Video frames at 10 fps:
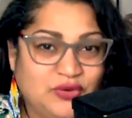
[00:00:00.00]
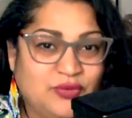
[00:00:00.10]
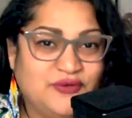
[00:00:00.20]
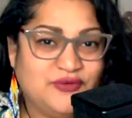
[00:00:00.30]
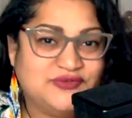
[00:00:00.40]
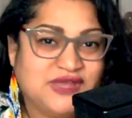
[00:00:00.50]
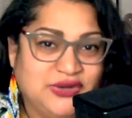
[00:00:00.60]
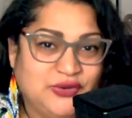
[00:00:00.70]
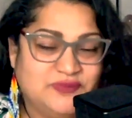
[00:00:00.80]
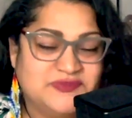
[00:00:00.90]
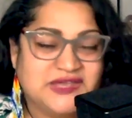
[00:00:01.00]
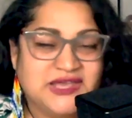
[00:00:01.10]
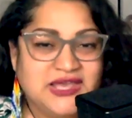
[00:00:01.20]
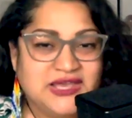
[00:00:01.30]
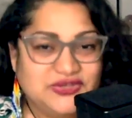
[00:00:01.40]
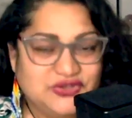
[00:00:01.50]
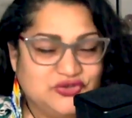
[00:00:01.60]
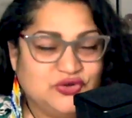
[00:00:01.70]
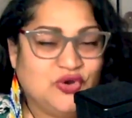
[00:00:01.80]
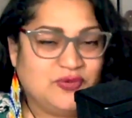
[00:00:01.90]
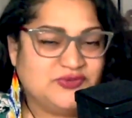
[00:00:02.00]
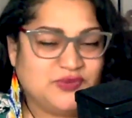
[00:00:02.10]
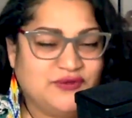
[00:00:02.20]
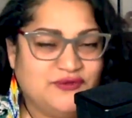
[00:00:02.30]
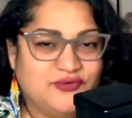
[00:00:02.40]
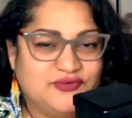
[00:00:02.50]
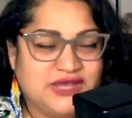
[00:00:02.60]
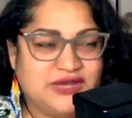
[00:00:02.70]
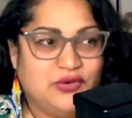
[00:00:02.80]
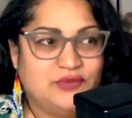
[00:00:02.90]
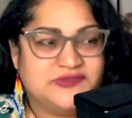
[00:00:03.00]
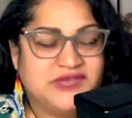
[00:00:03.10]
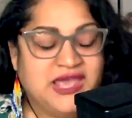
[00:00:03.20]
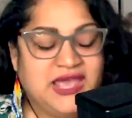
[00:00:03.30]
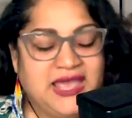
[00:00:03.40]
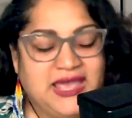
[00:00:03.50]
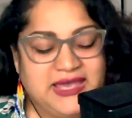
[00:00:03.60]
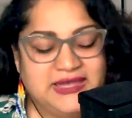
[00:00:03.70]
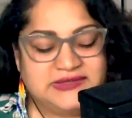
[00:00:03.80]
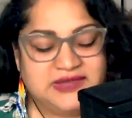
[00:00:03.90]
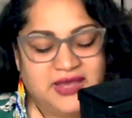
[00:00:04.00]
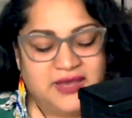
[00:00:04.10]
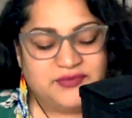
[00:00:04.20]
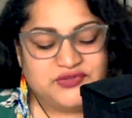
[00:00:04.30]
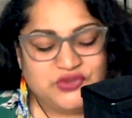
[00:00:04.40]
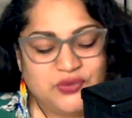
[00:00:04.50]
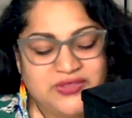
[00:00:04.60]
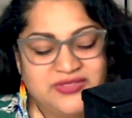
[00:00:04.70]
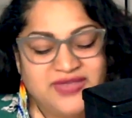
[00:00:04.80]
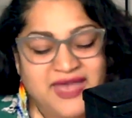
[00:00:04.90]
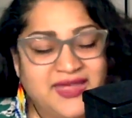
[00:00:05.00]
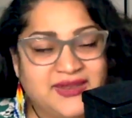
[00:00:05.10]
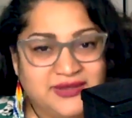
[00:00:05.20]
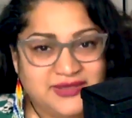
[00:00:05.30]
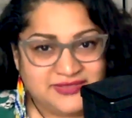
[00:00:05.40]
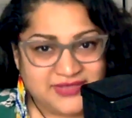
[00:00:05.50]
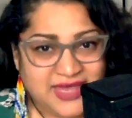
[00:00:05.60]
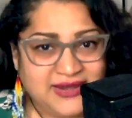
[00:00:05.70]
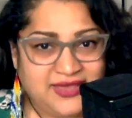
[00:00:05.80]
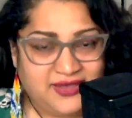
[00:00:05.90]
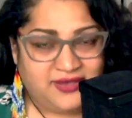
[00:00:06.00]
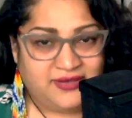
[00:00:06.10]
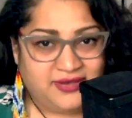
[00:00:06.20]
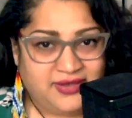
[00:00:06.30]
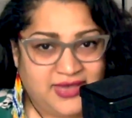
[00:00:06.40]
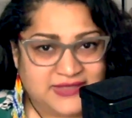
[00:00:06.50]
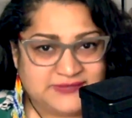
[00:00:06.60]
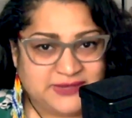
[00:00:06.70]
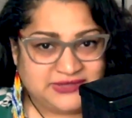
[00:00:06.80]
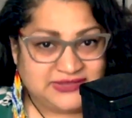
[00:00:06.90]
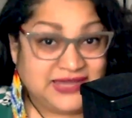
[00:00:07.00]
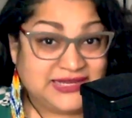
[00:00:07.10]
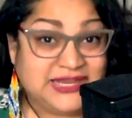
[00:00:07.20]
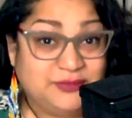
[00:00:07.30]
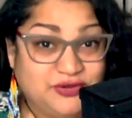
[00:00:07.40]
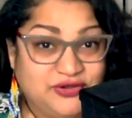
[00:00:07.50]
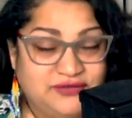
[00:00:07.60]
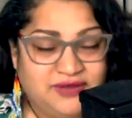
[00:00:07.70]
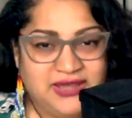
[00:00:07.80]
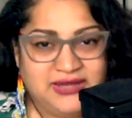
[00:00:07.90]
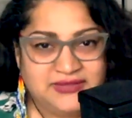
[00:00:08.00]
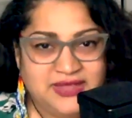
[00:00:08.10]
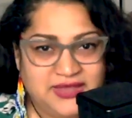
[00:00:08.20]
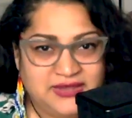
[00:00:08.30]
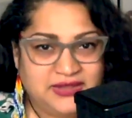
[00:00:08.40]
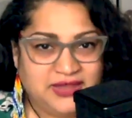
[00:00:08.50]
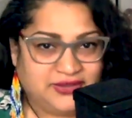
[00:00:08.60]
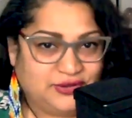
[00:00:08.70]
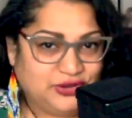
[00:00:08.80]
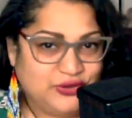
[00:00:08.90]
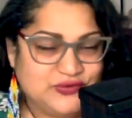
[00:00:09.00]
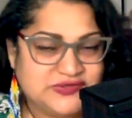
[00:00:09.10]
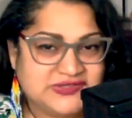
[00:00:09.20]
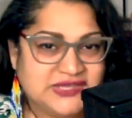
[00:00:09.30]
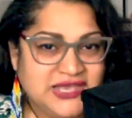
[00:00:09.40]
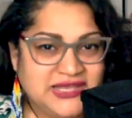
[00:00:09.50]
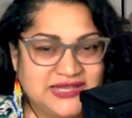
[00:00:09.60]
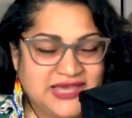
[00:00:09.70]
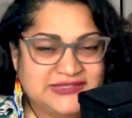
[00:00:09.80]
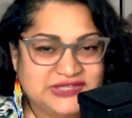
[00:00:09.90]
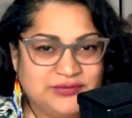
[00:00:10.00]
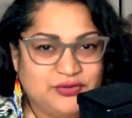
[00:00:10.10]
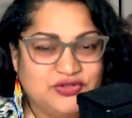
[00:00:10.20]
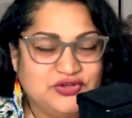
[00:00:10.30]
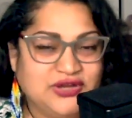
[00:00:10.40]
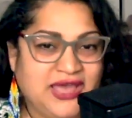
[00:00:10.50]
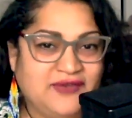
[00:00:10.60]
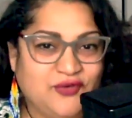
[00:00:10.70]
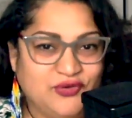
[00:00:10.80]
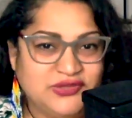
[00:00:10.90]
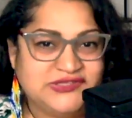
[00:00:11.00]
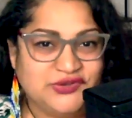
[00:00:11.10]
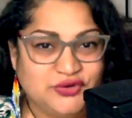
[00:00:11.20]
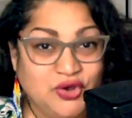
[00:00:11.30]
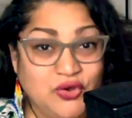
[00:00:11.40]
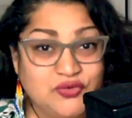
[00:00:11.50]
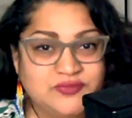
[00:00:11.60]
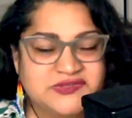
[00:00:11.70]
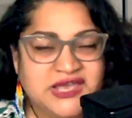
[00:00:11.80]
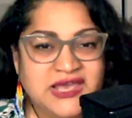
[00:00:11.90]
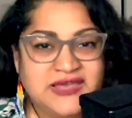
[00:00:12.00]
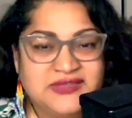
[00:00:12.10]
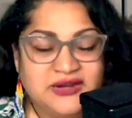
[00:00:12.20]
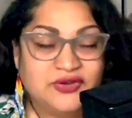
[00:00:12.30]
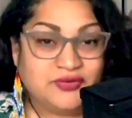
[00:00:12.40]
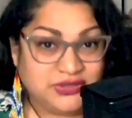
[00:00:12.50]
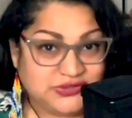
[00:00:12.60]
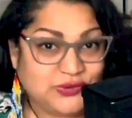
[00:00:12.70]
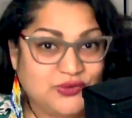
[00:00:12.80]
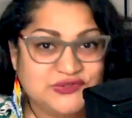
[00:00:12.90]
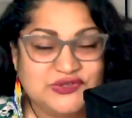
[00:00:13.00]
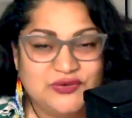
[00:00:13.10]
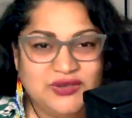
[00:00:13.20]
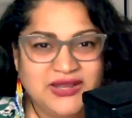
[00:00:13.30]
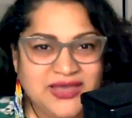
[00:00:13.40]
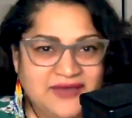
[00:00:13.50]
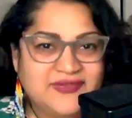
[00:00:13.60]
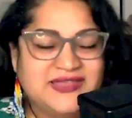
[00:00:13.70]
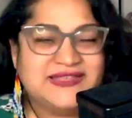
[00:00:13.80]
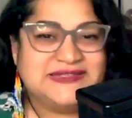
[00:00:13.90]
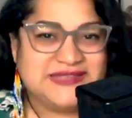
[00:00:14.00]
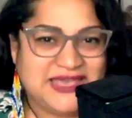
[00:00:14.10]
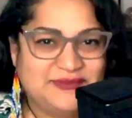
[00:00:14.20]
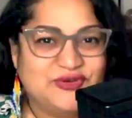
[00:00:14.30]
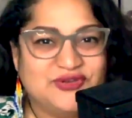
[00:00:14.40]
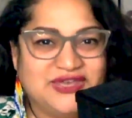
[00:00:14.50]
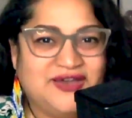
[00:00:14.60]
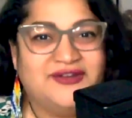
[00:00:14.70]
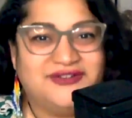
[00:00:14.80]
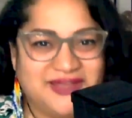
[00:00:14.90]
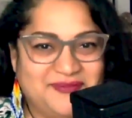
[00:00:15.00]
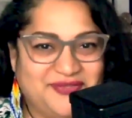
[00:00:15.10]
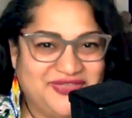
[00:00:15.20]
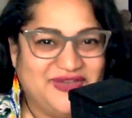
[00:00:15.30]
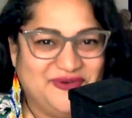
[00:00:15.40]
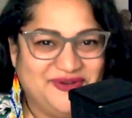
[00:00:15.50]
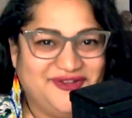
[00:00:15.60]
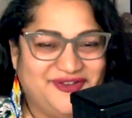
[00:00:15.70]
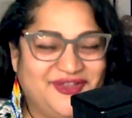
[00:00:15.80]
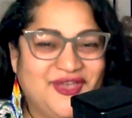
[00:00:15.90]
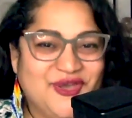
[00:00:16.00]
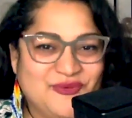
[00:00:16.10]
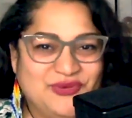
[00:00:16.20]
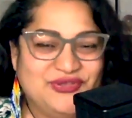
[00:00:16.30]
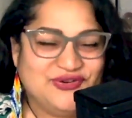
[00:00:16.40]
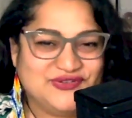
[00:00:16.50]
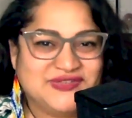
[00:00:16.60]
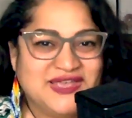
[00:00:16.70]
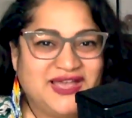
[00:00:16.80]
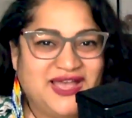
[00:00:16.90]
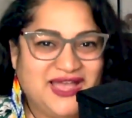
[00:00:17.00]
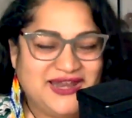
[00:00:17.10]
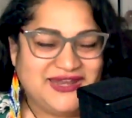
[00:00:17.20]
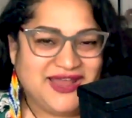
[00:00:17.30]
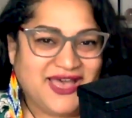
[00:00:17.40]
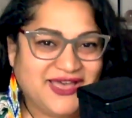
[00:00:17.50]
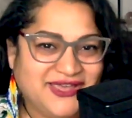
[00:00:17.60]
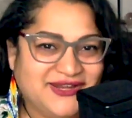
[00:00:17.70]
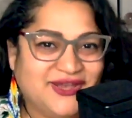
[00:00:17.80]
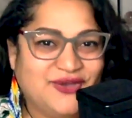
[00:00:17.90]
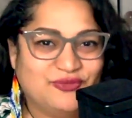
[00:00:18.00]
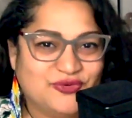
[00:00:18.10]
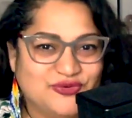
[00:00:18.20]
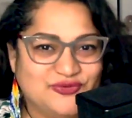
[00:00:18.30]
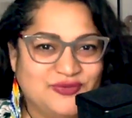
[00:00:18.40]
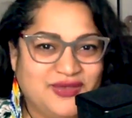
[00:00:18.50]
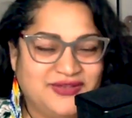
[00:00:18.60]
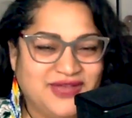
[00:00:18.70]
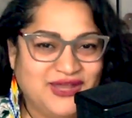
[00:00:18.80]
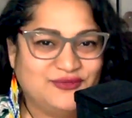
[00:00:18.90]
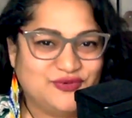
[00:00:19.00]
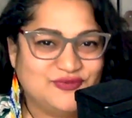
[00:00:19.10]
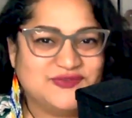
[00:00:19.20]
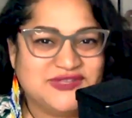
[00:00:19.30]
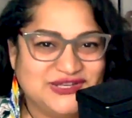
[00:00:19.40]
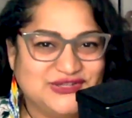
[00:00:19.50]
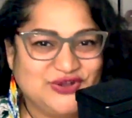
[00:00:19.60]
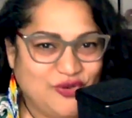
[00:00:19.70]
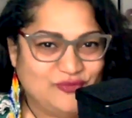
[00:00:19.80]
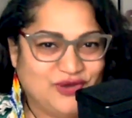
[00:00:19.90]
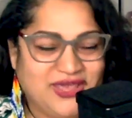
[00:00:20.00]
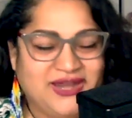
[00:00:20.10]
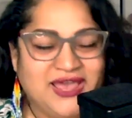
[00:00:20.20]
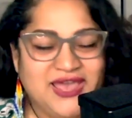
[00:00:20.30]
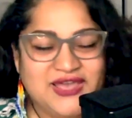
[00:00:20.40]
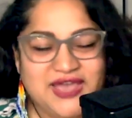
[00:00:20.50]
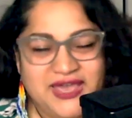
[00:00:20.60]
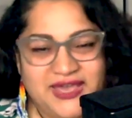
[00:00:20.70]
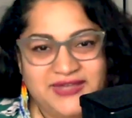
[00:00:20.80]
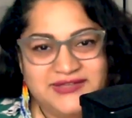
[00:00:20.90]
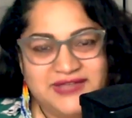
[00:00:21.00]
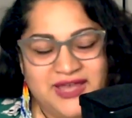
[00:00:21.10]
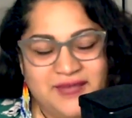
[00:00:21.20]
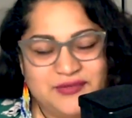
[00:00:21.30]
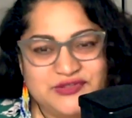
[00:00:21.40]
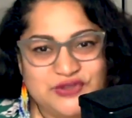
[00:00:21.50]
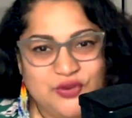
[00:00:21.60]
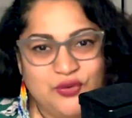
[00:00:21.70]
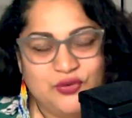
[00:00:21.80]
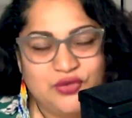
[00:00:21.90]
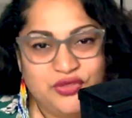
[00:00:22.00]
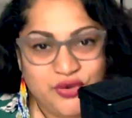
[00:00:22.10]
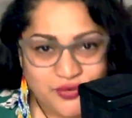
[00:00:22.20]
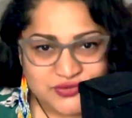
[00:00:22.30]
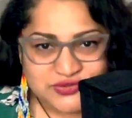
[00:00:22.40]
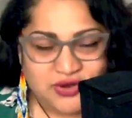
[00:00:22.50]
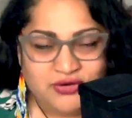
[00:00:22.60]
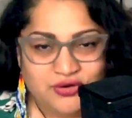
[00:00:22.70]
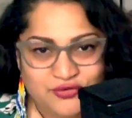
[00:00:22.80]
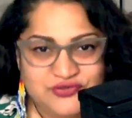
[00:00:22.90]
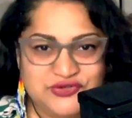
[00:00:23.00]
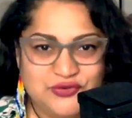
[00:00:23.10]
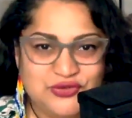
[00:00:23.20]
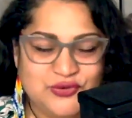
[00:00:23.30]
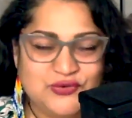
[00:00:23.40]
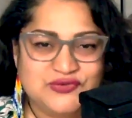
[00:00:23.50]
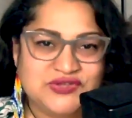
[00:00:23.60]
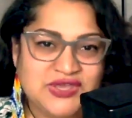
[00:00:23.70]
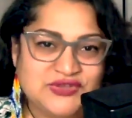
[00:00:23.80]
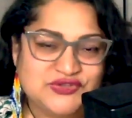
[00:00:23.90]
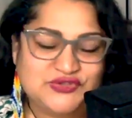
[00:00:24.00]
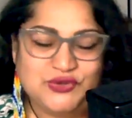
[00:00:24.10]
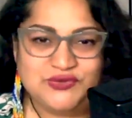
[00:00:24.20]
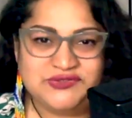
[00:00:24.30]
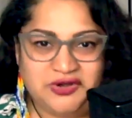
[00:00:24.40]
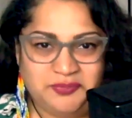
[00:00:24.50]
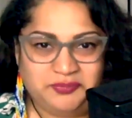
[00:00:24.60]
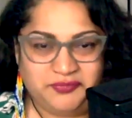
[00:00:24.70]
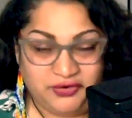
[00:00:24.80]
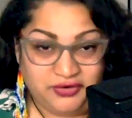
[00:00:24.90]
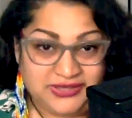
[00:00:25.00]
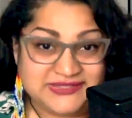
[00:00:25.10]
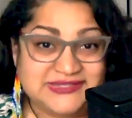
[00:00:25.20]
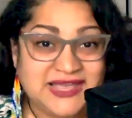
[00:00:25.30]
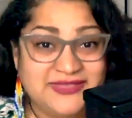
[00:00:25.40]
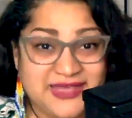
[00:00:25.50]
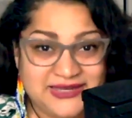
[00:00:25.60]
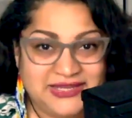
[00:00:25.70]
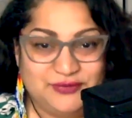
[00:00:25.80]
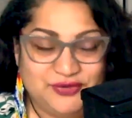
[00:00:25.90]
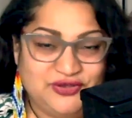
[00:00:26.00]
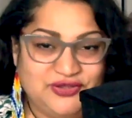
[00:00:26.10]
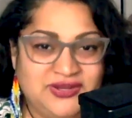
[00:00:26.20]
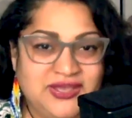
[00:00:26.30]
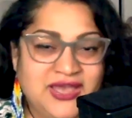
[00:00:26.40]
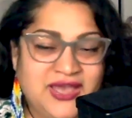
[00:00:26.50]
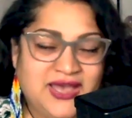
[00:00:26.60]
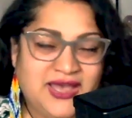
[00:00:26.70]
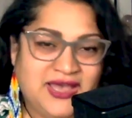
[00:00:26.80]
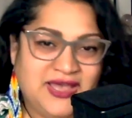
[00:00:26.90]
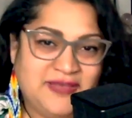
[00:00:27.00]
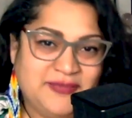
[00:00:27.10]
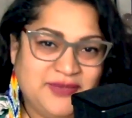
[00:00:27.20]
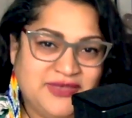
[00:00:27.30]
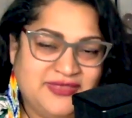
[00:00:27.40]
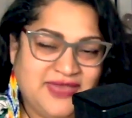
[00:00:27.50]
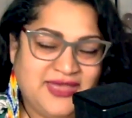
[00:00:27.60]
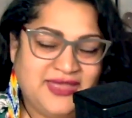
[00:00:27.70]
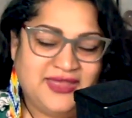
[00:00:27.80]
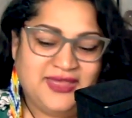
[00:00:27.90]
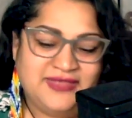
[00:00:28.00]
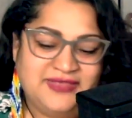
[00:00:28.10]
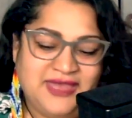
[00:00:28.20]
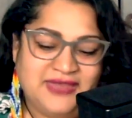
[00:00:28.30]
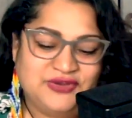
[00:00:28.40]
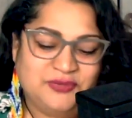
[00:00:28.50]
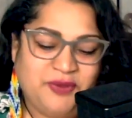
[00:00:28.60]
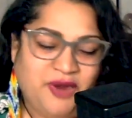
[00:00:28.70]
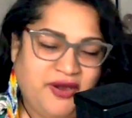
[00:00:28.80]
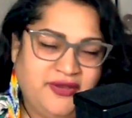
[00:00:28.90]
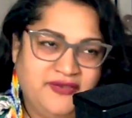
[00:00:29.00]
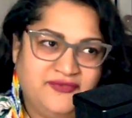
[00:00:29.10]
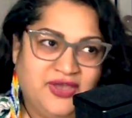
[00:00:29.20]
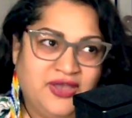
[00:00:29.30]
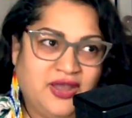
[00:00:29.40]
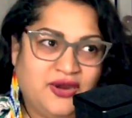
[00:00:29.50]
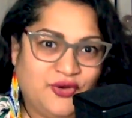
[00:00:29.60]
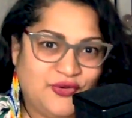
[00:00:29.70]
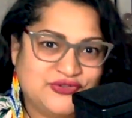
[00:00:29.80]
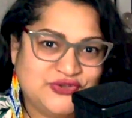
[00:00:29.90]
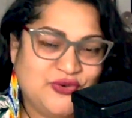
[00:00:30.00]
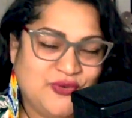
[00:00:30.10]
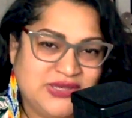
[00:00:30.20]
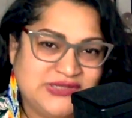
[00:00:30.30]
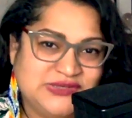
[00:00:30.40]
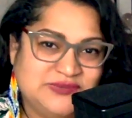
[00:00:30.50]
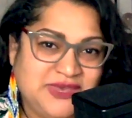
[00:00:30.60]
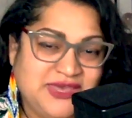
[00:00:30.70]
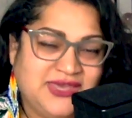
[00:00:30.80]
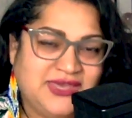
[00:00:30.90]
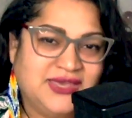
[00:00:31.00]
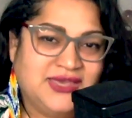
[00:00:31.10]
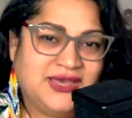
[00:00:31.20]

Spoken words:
one of those nine homes. Your home is one of those nine homes. And so in that aspect, in that neighborhood, right, in that like close nice neighborhood, you're going to have all these other homes that are going to also kind of have like the same cookie cutter type of thing going on, where there's nine rooms in each home, right? And so those are also those souls that are inside that neighborhood, that you're part of, are also going to be